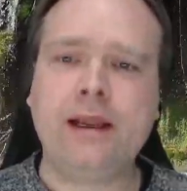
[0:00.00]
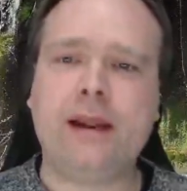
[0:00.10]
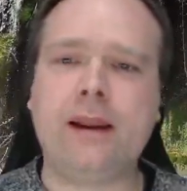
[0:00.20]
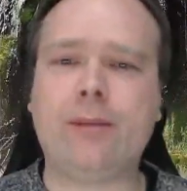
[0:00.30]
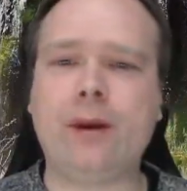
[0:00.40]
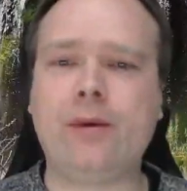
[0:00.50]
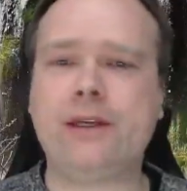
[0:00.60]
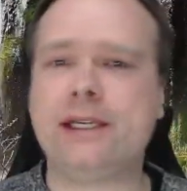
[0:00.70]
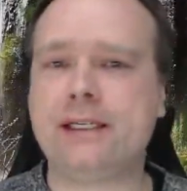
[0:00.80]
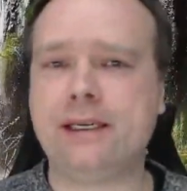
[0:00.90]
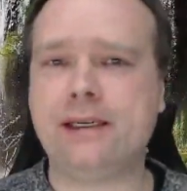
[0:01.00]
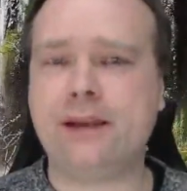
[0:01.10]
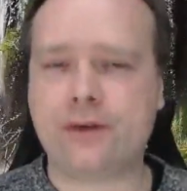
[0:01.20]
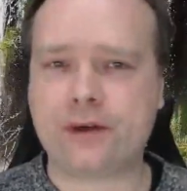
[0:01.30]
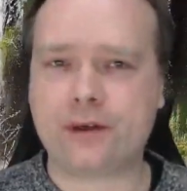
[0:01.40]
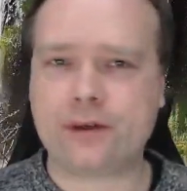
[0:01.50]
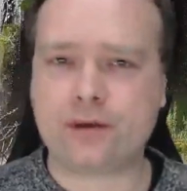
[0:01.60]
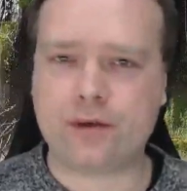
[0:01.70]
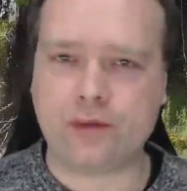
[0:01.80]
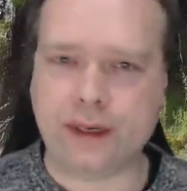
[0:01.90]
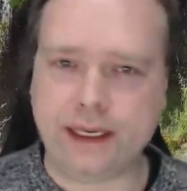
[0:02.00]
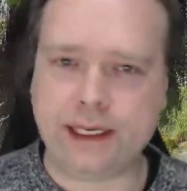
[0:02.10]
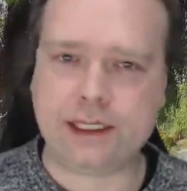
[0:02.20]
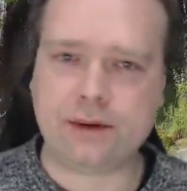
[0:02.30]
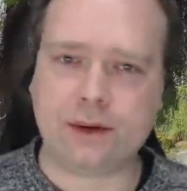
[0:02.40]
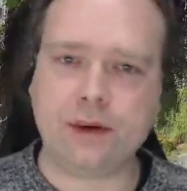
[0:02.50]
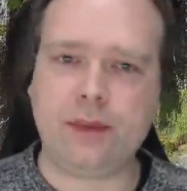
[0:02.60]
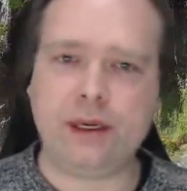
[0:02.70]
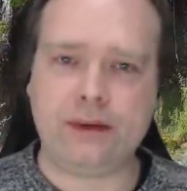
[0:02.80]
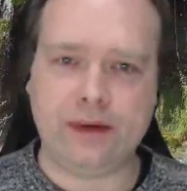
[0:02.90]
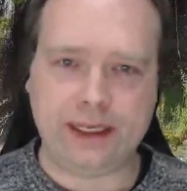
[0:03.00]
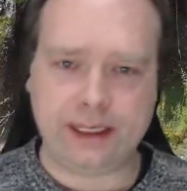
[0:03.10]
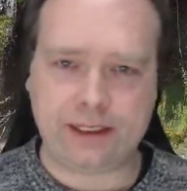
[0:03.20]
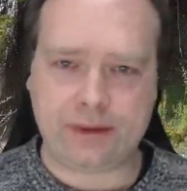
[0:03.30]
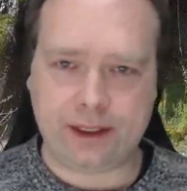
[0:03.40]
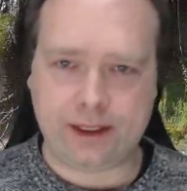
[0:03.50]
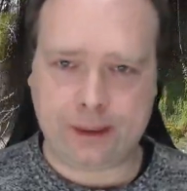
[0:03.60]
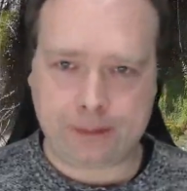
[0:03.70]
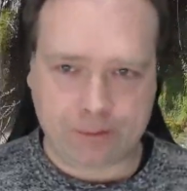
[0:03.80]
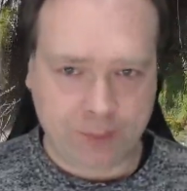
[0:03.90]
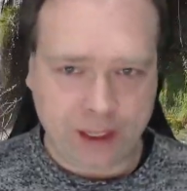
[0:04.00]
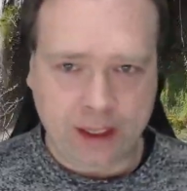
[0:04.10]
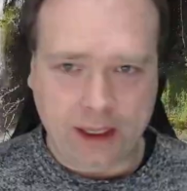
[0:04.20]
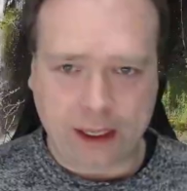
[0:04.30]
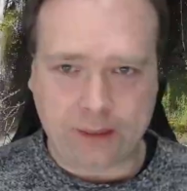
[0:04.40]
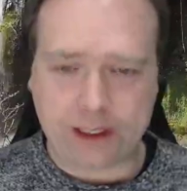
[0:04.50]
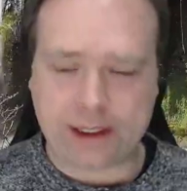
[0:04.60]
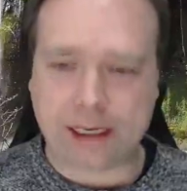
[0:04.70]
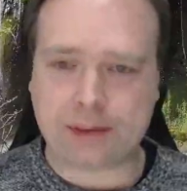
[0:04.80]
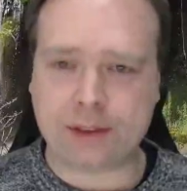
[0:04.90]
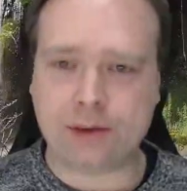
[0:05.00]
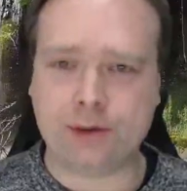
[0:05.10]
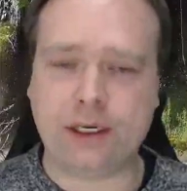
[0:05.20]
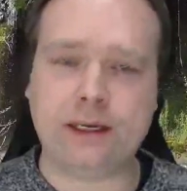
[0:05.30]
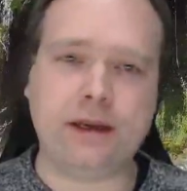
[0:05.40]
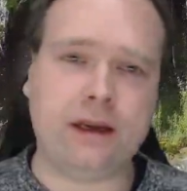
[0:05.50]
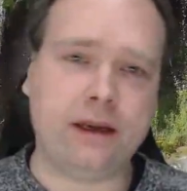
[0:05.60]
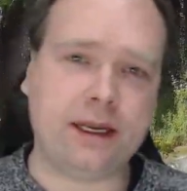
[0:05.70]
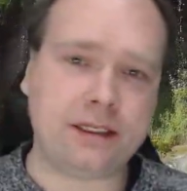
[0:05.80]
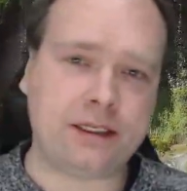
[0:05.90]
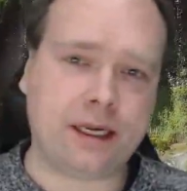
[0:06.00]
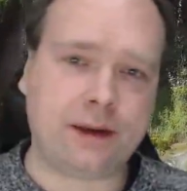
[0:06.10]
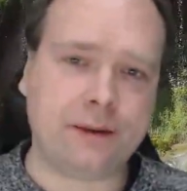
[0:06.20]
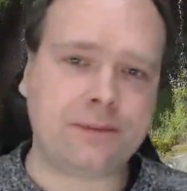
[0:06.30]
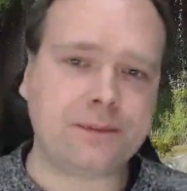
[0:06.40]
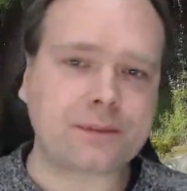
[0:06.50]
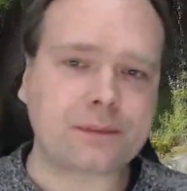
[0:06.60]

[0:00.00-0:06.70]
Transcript: And that memory is actually difficult to release. It will only be released when it's absolutely necessary.